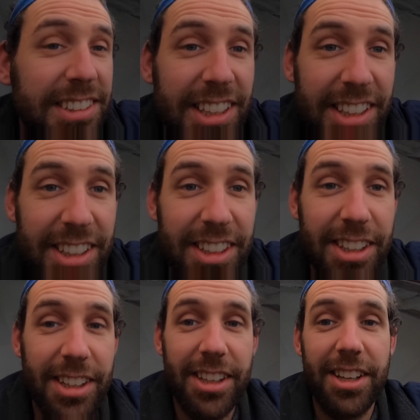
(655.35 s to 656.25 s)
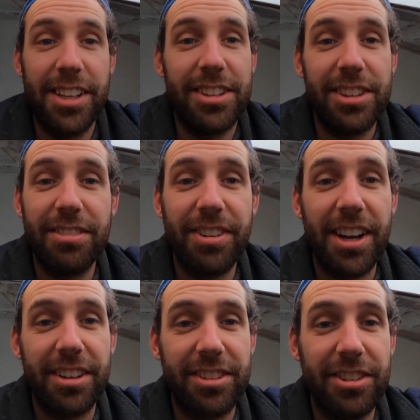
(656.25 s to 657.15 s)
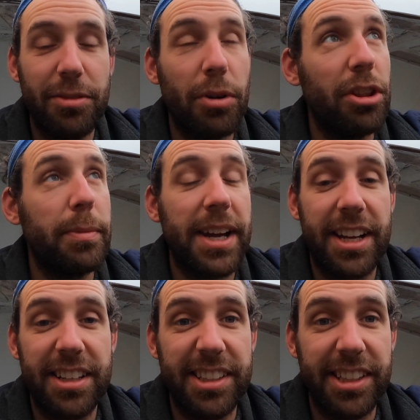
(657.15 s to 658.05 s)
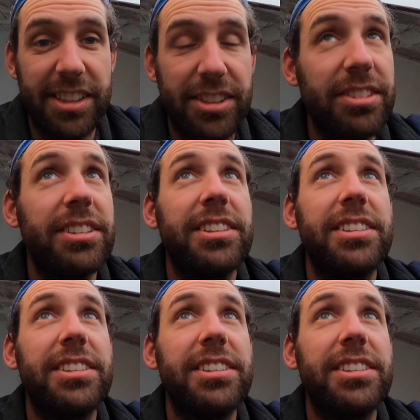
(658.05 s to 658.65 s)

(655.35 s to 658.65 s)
the fact that the one on the back leaks.